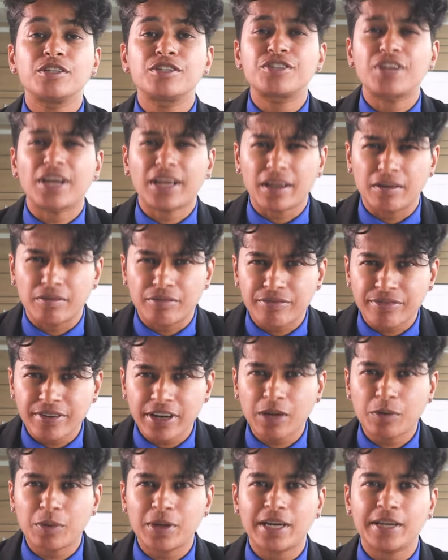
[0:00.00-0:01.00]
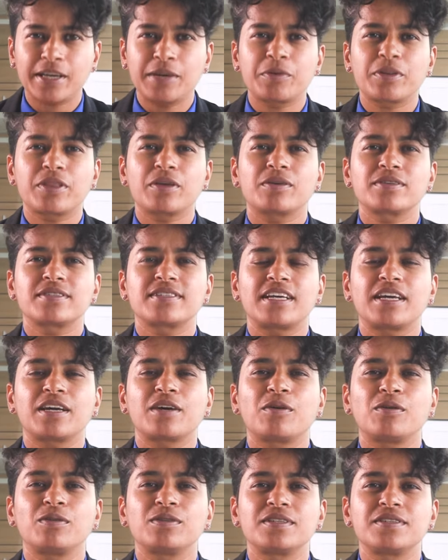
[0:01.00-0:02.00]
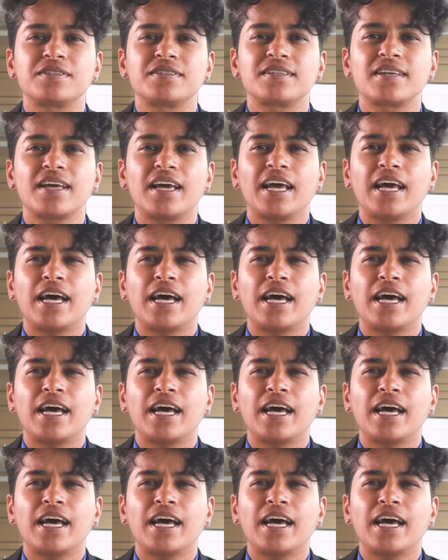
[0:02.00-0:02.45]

Check in frequently with your stakeholders